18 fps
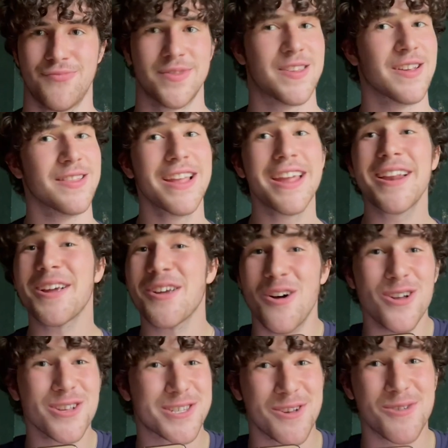Deleting
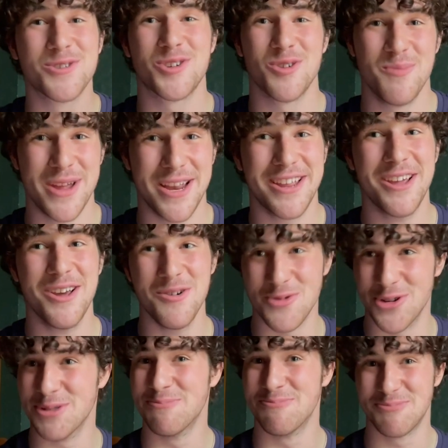all social media
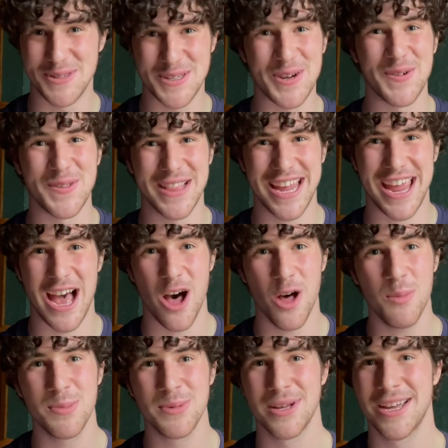would certainly
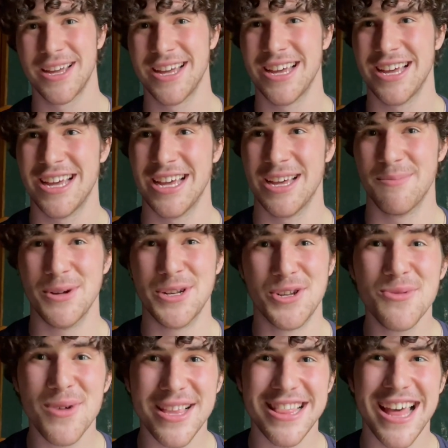help, but
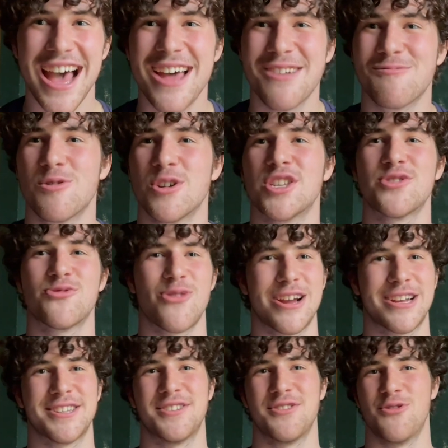doing that
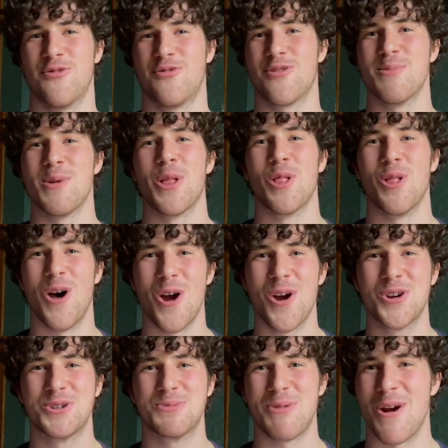restricts you from a
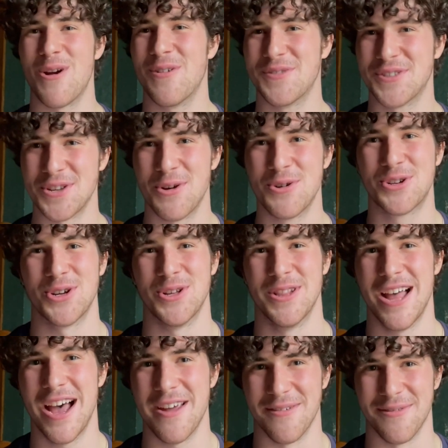large part of social
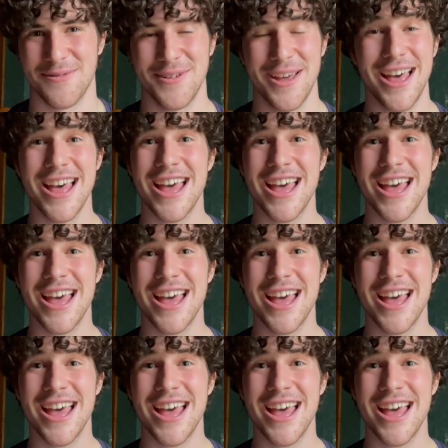life.